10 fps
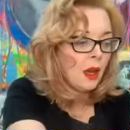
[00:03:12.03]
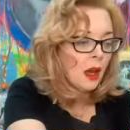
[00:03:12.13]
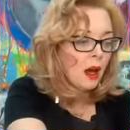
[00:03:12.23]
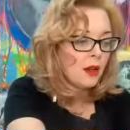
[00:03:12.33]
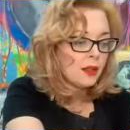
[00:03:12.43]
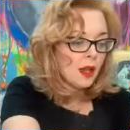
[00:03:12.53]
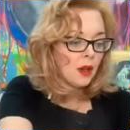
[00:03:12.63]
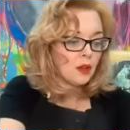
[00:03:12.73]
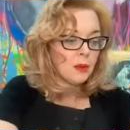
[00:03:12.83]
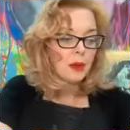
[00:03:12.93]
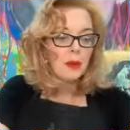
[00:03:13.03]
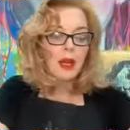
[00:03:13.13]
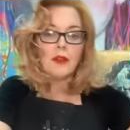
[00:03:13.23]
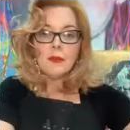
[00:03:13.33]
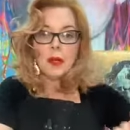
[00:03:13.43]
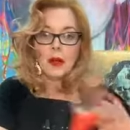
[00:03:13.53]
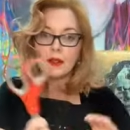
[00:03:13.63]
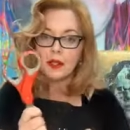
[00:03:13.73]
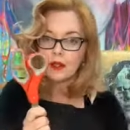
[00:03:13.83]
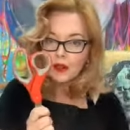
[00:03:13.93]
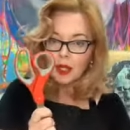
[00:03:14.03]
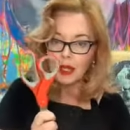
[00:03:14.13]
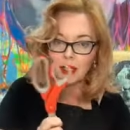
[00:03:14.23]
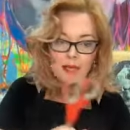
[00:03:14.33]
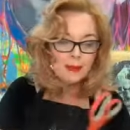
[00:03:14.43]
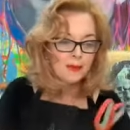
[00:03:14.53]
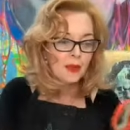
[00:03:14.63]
Also, you might want to have a pair of scissors handy.